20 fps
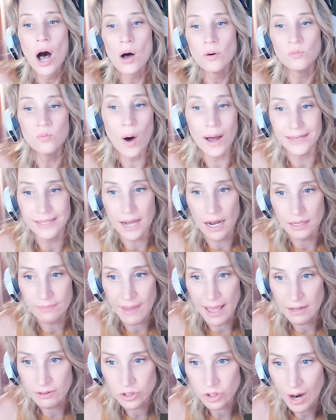One young
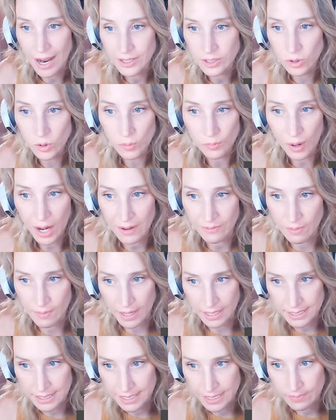male tried to look brave
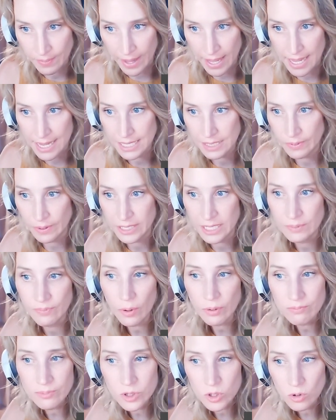amongst his peers, but his
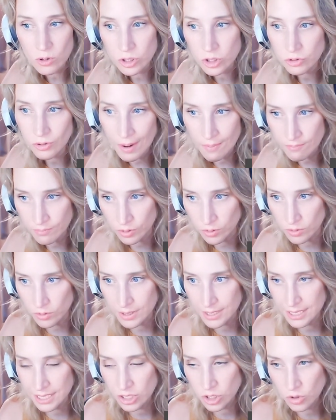bottom jaw trembled
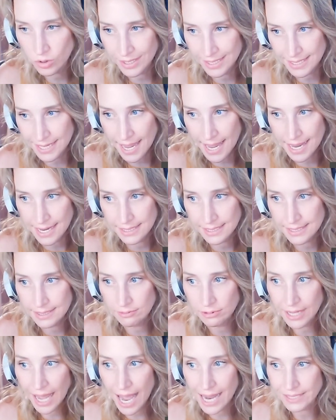as he shook his head, still
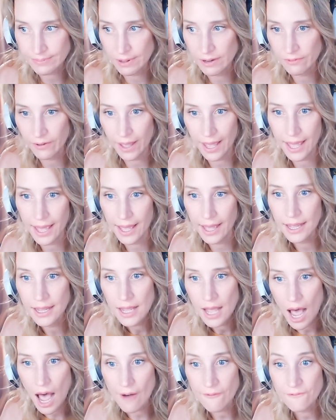gasping for air.
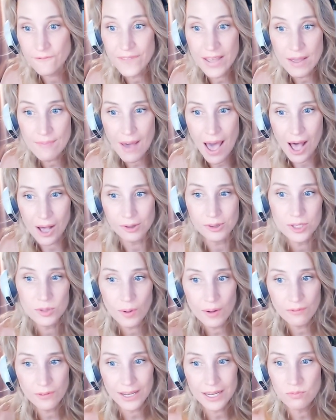A female
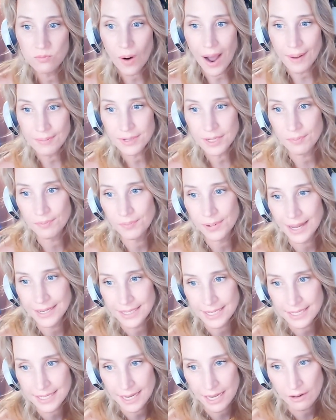swiftly wiped a bloody
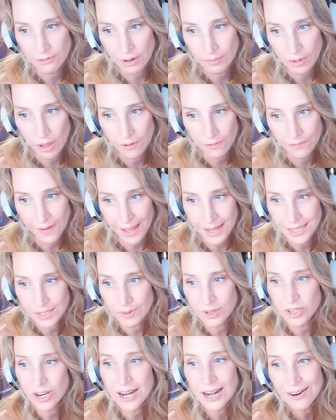tear from her face,
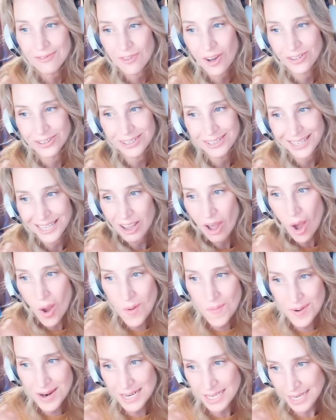which inadvertently
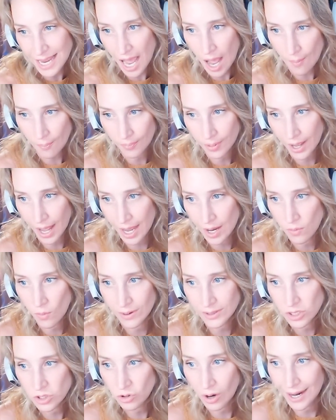opened up a
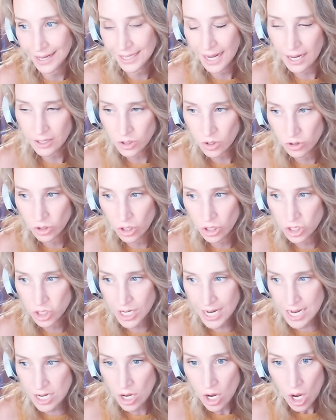once dry cut on her
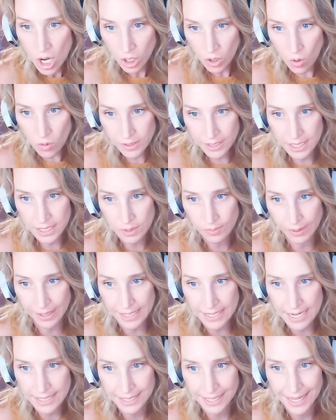cheek, causing it to bleed
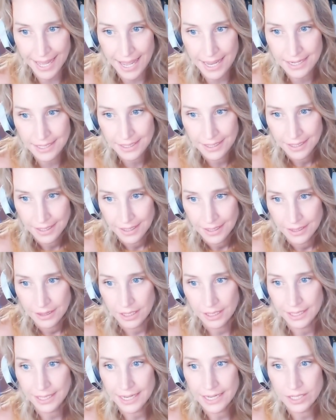yet again. The
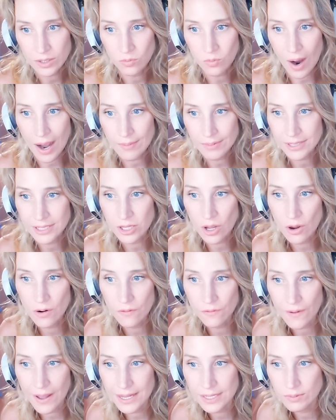leader wiped his own
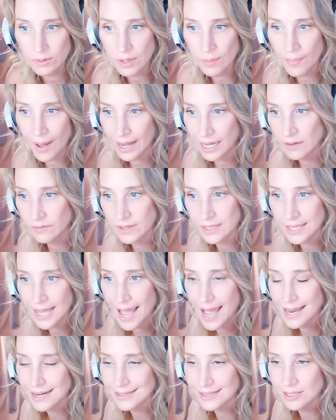face with the back of his
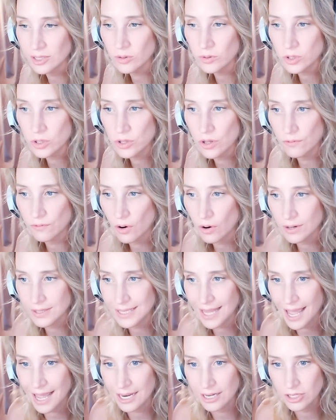hand and looked to the forest
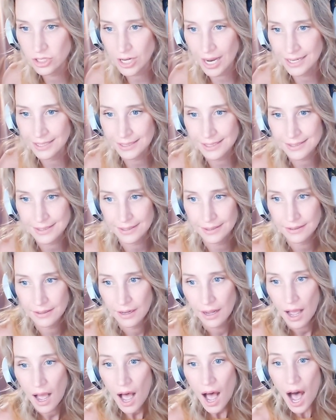edge and listened.
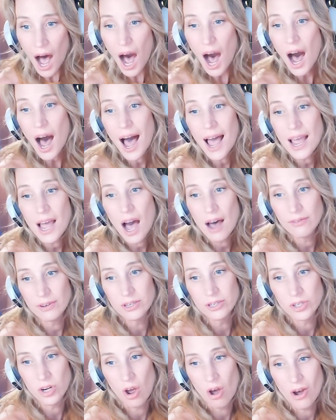"I
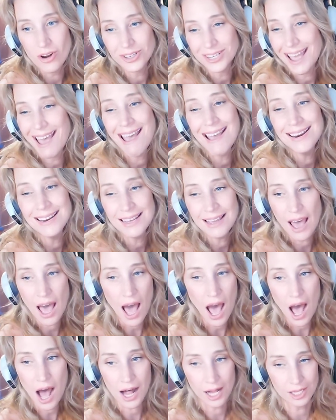haven't heard any
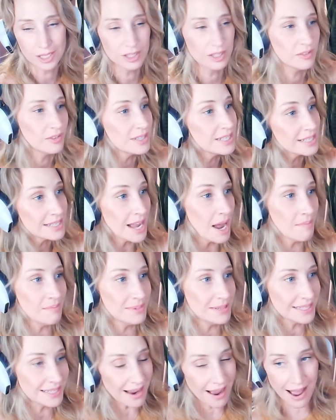howls for some
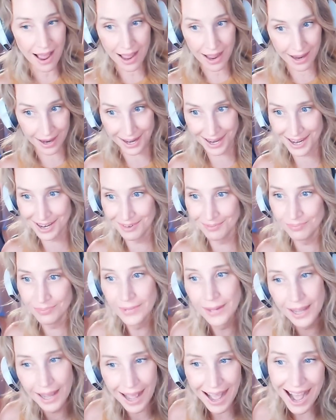time,"
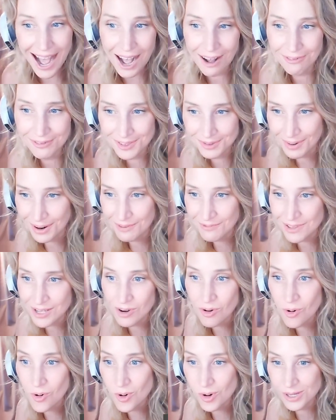huffed one of the
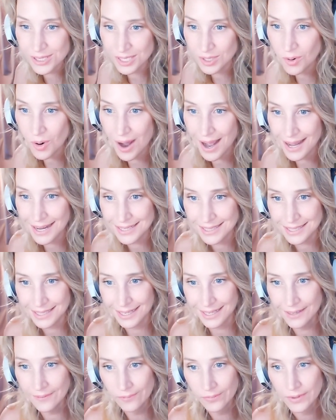orcs
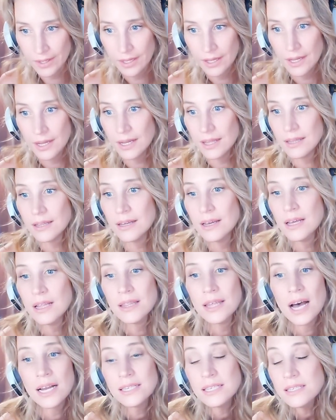quietly.
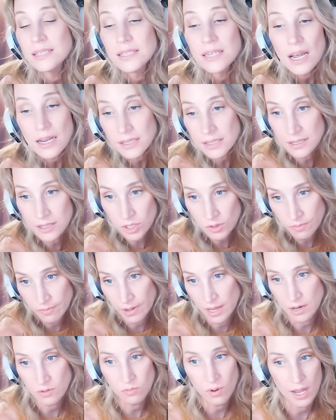"That doesn't
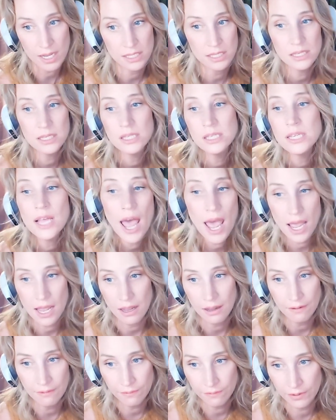mean we're
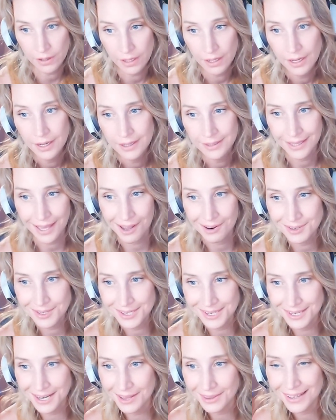safe," countered
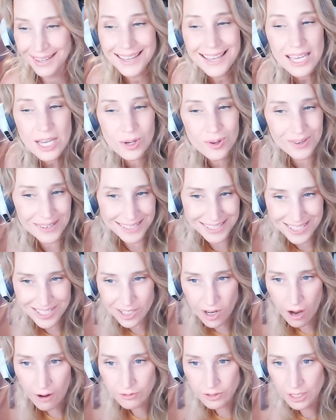another, equally
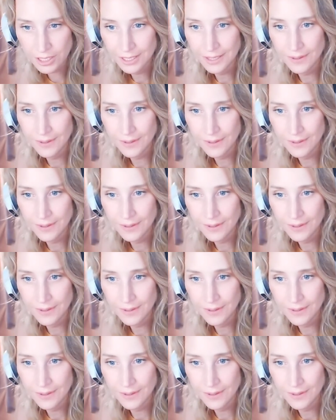soft.